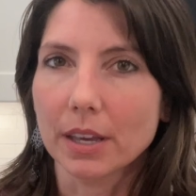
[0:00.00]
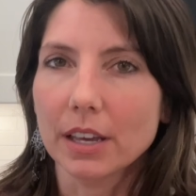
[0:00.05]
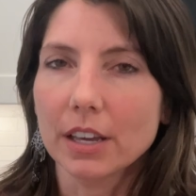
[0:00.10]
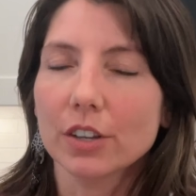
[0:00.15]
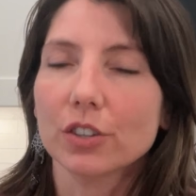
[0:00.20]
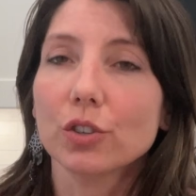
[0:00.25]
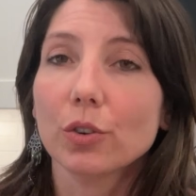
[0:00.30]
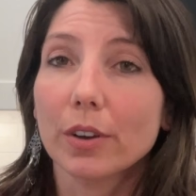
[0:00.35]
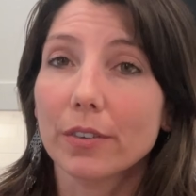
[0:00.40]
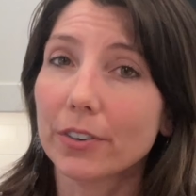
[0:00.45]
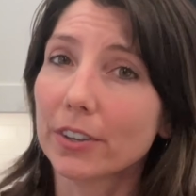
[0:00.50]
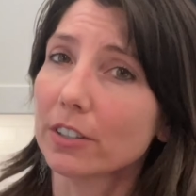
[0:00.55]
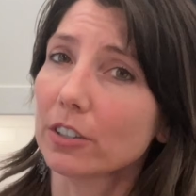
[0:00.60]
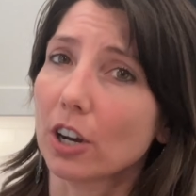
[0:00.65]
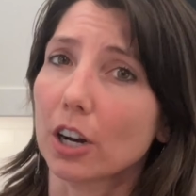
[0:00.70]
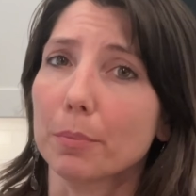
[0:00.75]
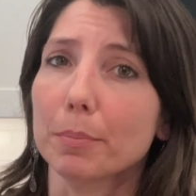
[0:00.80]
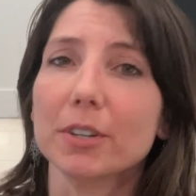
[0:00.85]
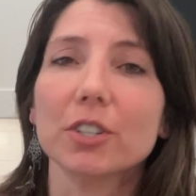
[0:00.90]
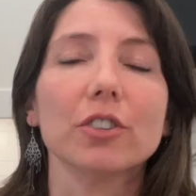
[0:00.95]
So if it's
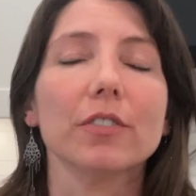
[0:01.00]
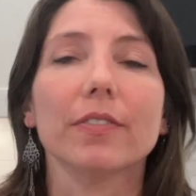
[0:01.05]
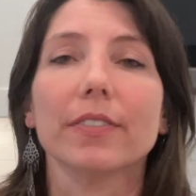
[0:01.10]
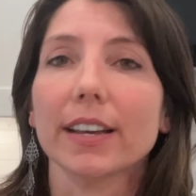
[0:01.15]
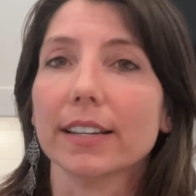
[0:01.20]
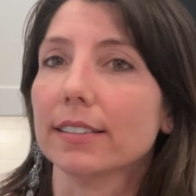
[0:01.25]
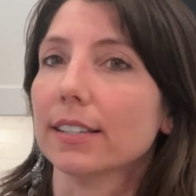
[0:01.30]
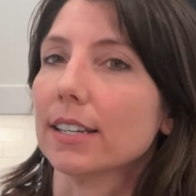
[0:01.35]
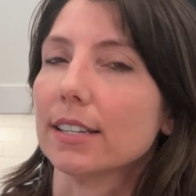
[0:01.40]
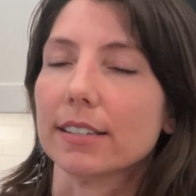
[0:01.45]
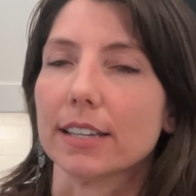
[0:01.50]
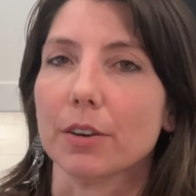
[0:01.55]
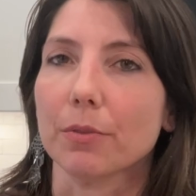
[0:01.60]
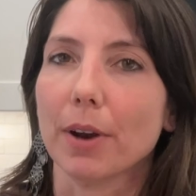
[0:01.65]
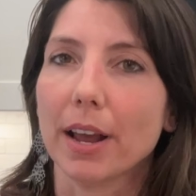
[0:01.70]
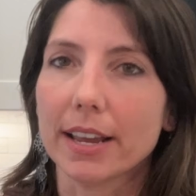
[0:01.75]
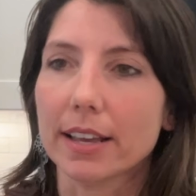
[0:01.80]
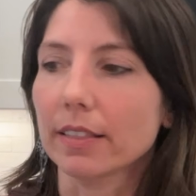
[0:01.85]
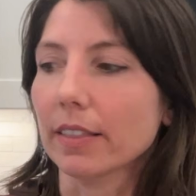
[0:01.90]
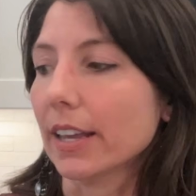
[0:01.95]
garbage, that's easy,
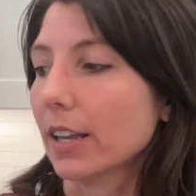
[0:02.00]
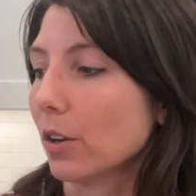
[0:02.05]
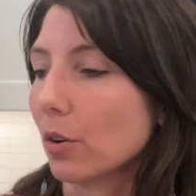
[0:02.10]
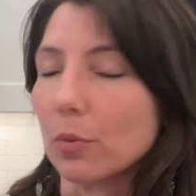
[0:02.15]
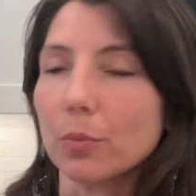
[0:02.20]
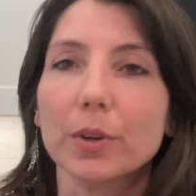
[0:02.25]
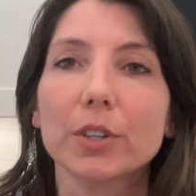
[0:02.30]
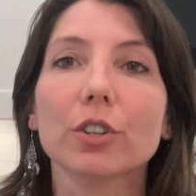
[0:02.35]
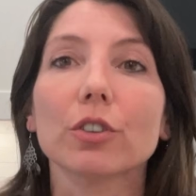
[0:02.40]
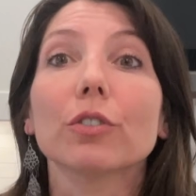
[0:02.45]
right? Like we